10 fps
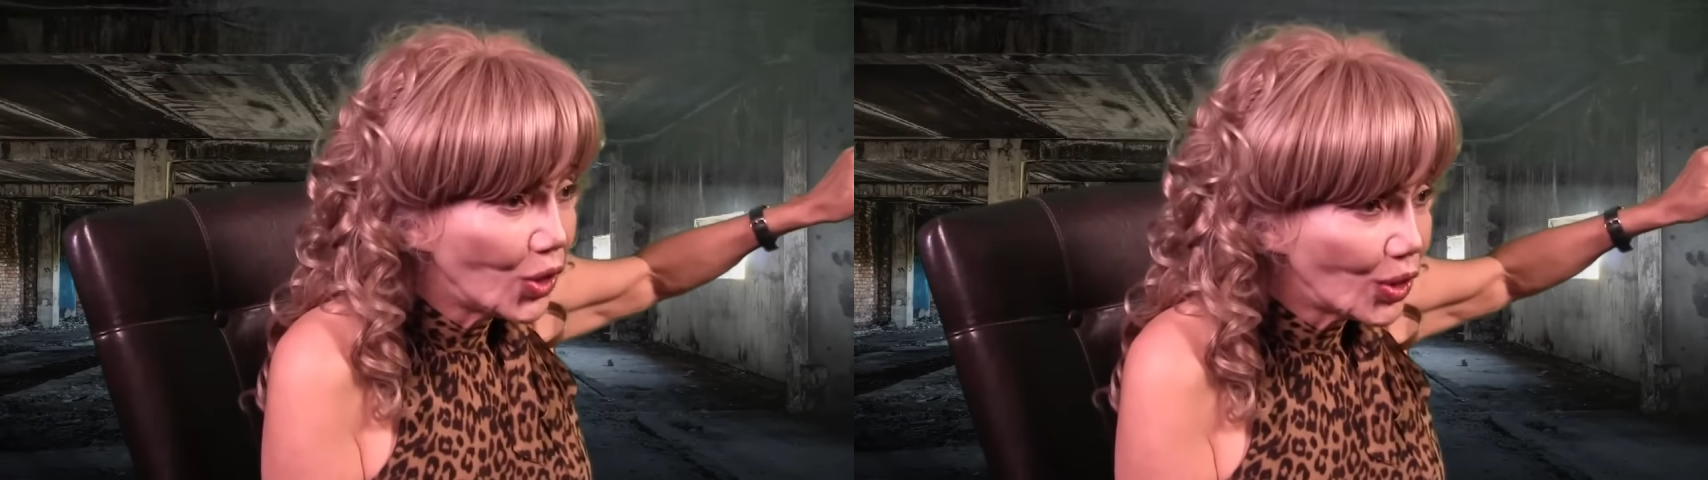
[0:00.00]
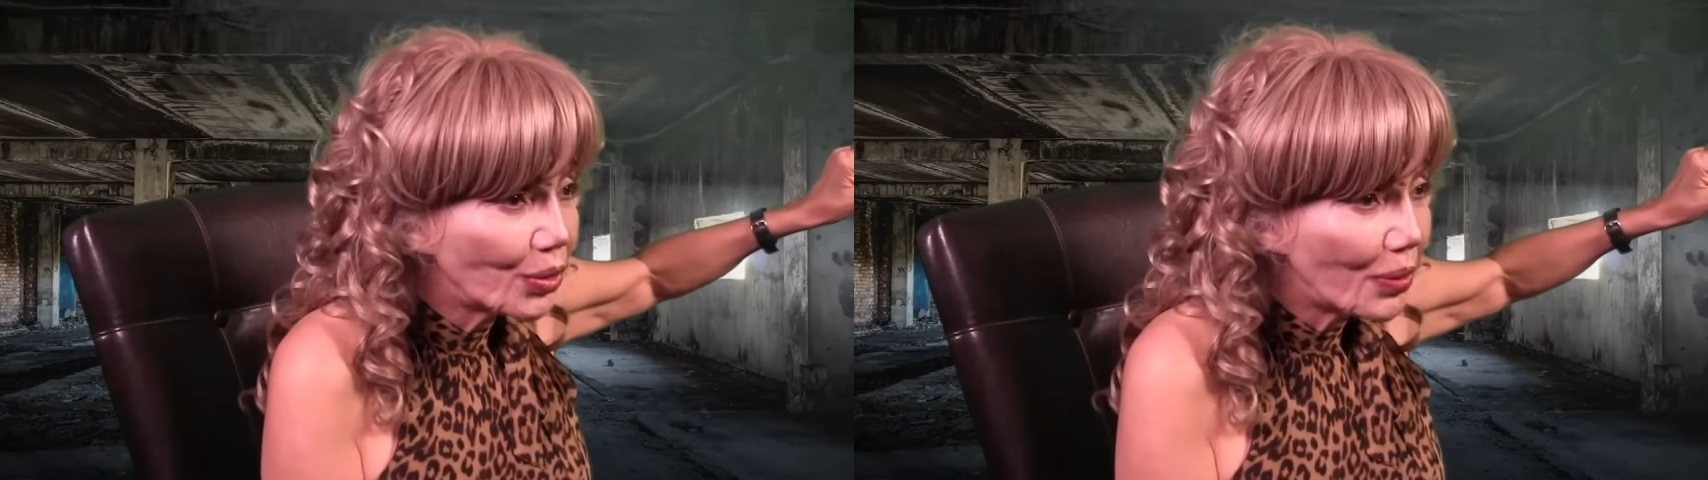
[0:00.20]

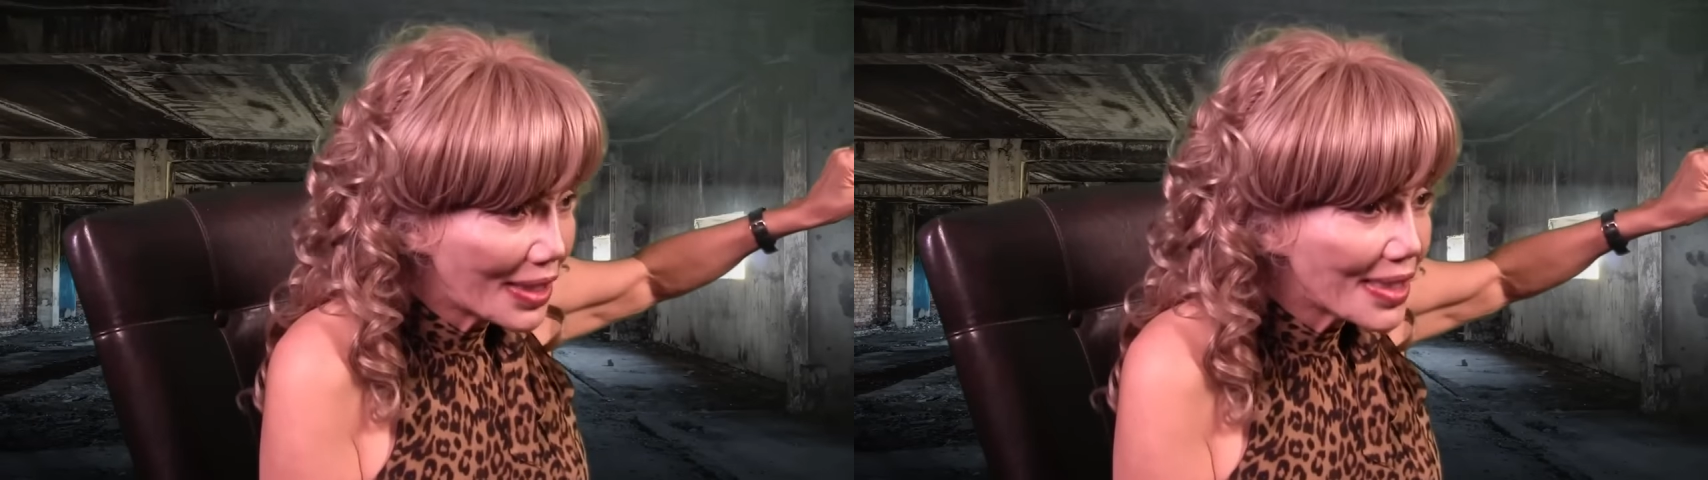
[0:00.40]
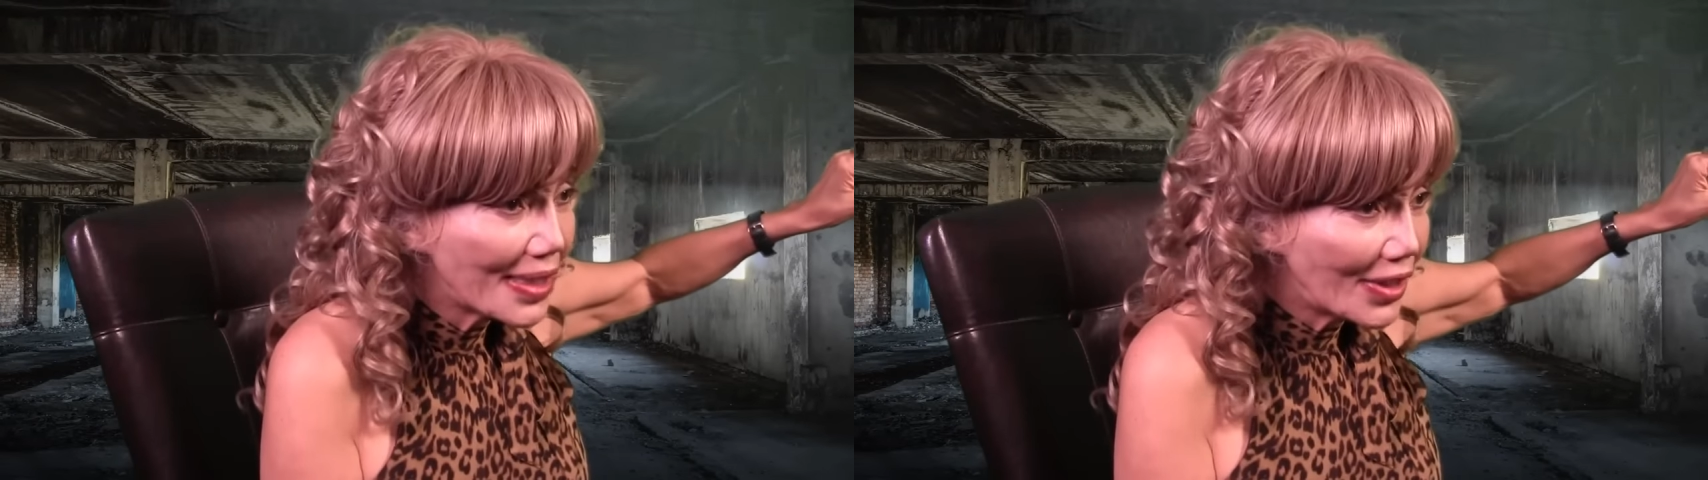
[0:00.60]

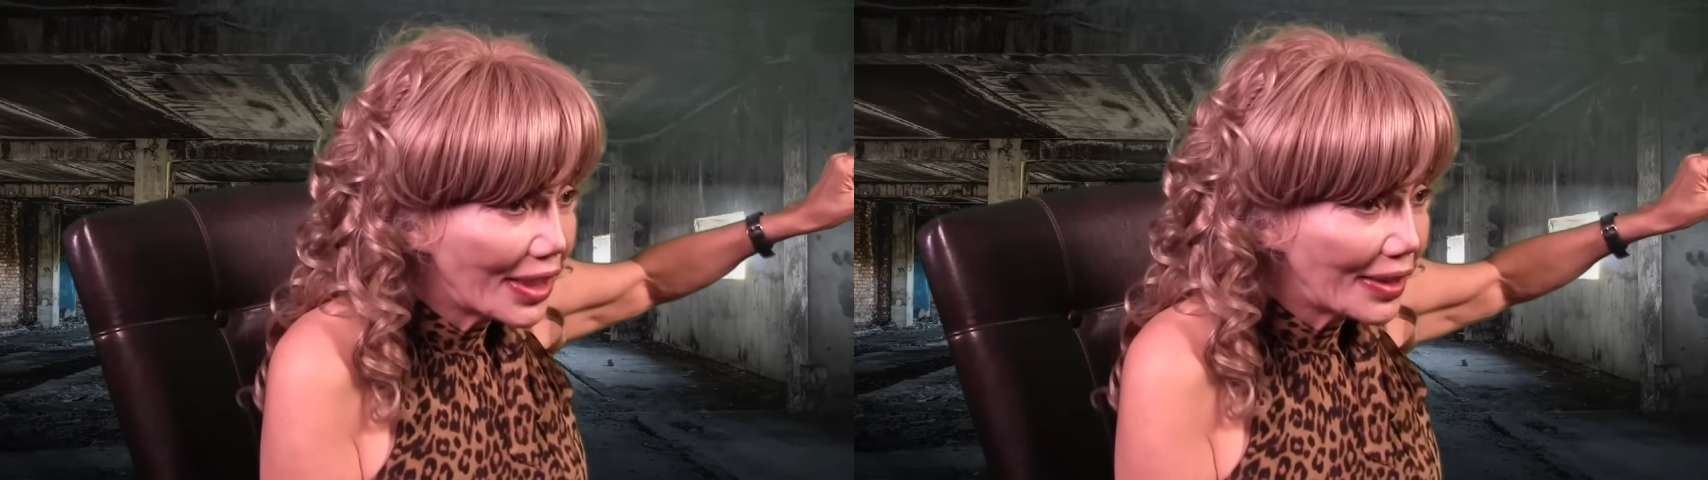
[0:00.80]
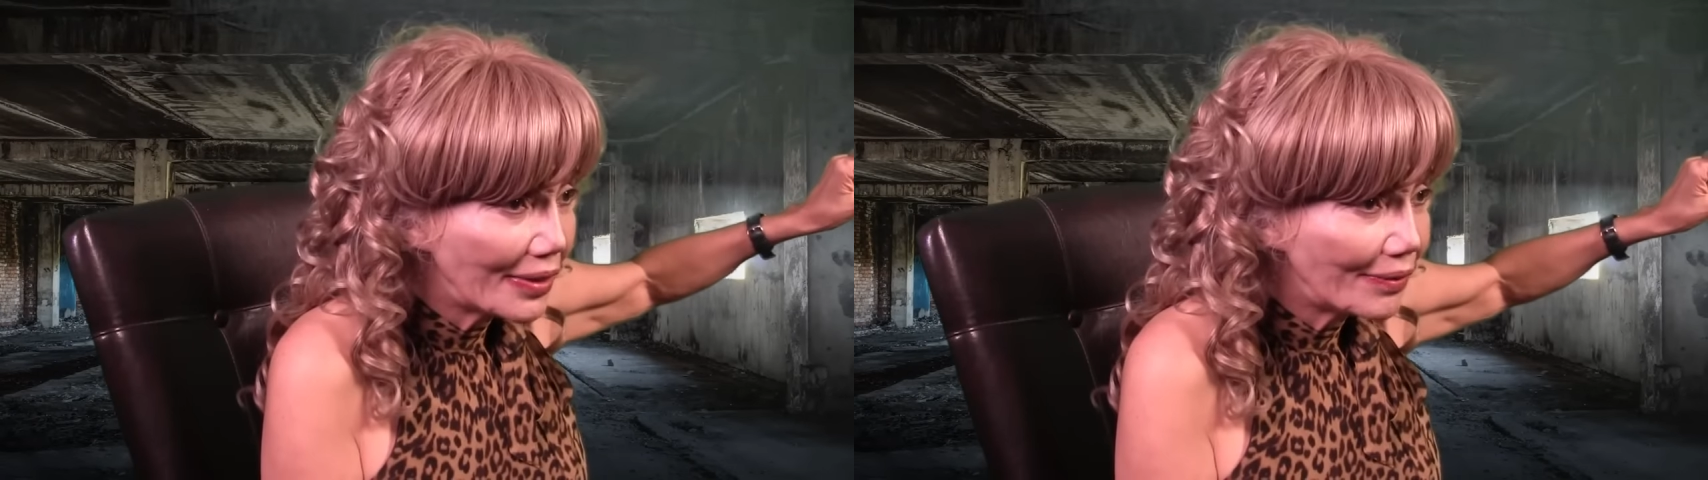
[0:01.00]
Northwest
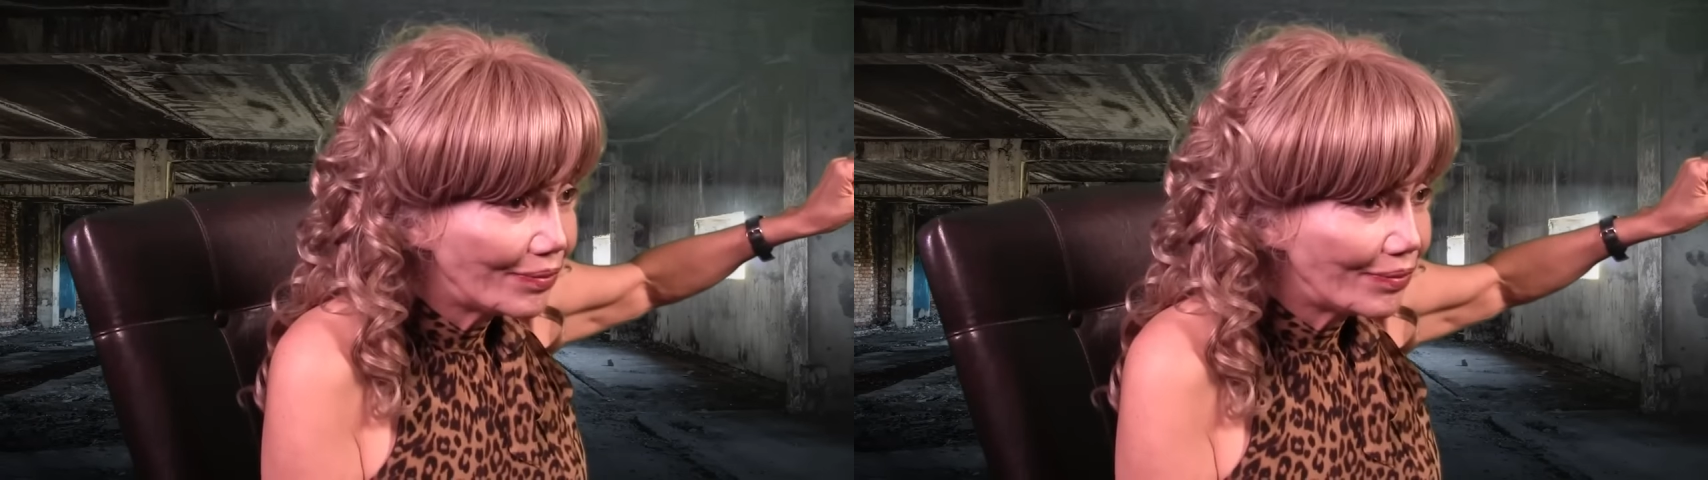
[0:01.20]
area,